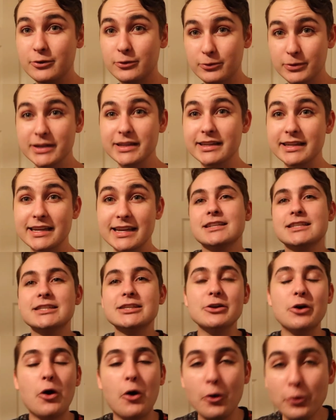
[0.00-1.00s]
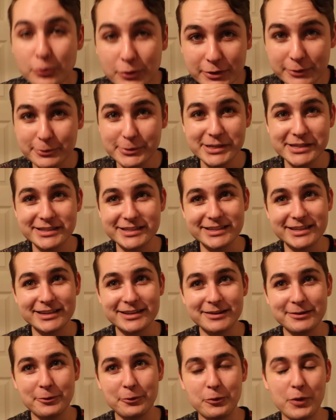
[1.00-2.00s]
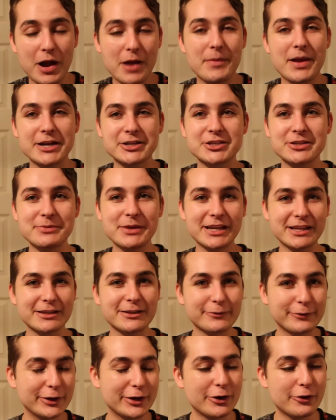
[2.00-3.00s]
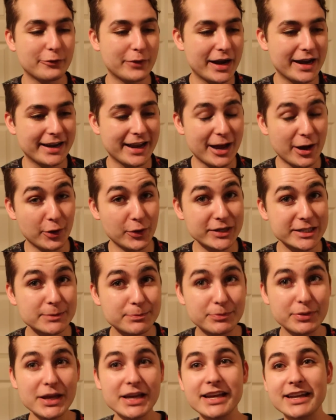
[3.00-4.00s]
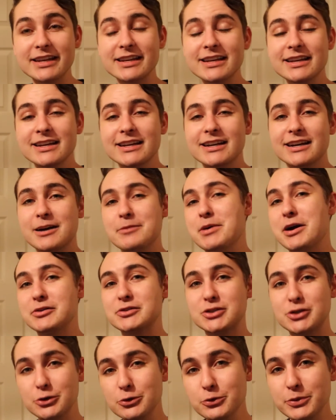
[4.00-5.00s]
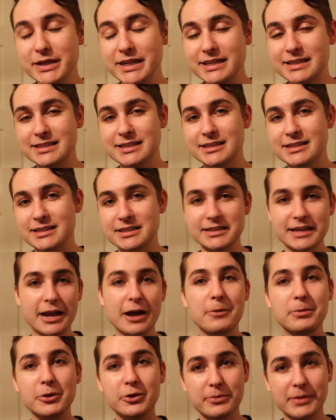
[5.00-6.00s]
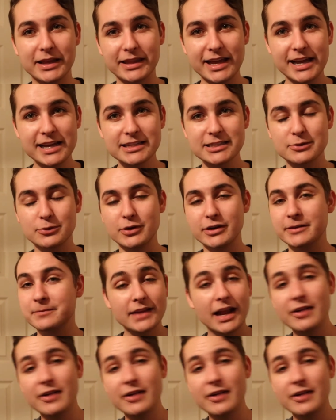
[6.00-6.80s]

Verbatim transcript: Really, that's the only reason why I'm actually making this video right now. It's been about two weeks since I uploaded my last one.